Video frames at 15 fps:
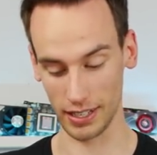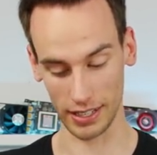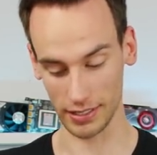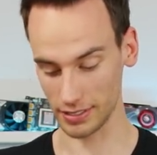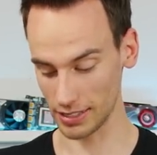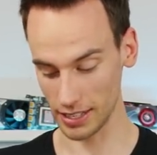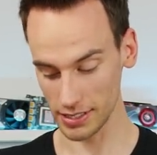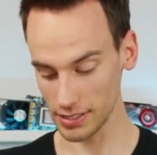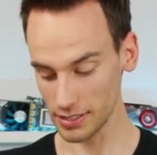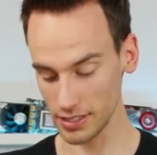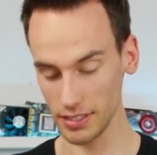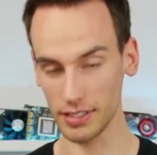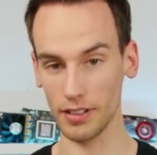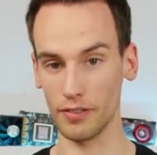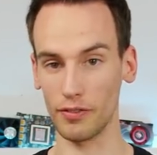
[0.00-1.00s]
Like,
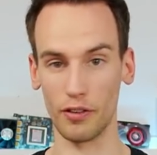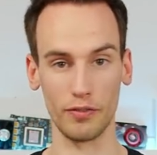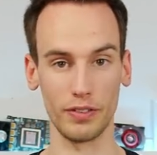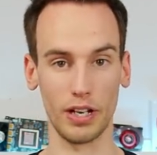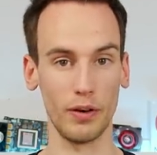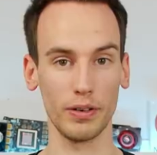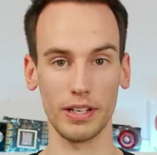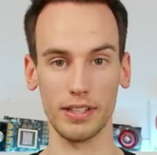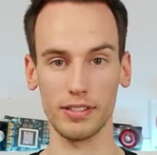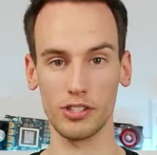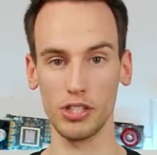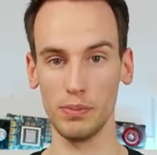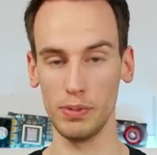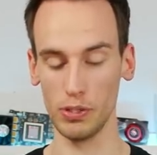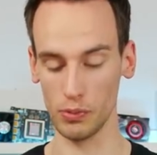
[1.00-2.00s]
density of nowadays
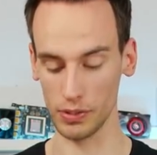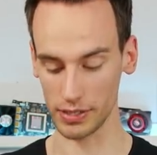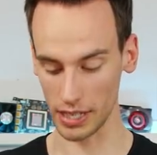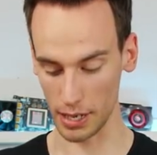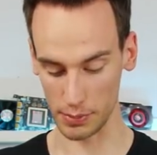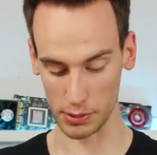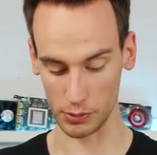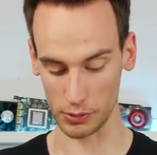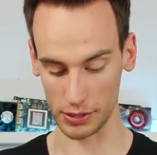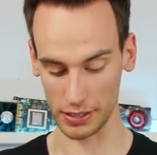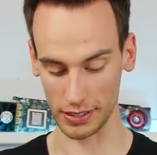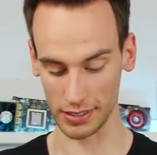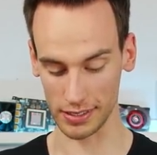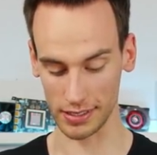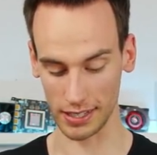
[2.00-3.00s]
GPU is
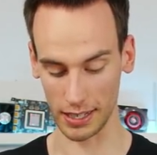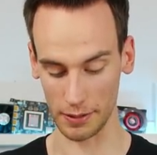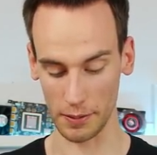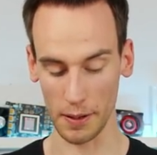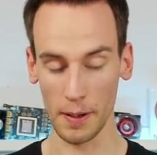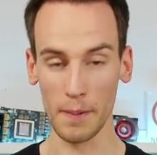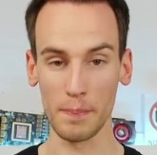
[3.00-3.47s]
absolutely insane.